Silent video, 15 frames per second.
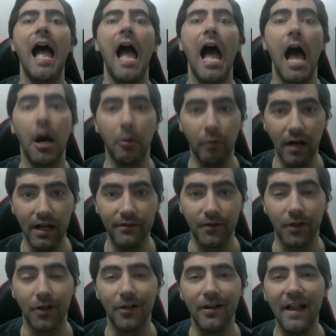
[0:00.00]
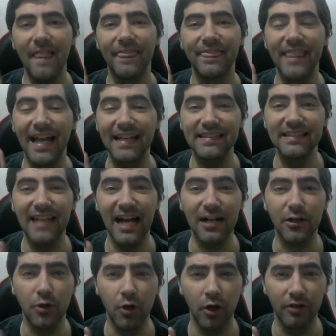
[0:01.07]
However, that's not
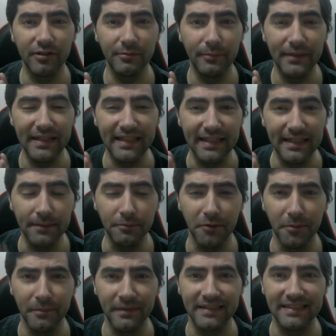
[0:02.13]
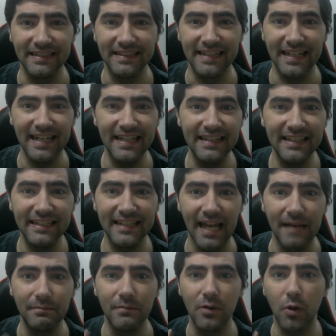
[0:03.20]
going to be implemented in the
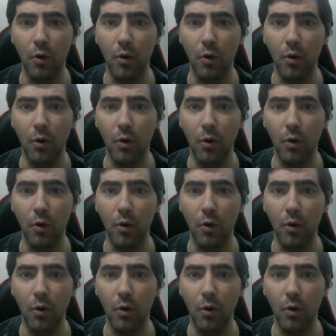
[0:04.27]
game